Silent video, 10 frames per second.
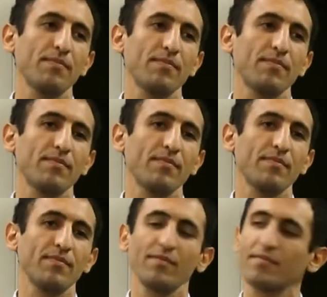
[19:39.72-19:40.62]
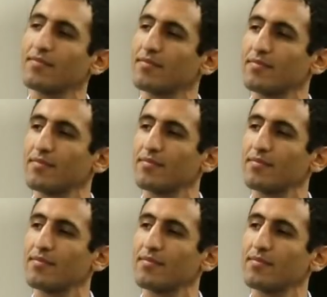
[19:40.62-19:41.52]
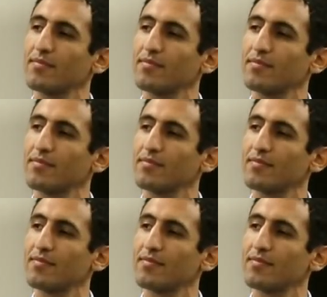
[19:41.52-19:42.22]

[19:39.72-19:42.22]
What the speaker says: Nobody speaks.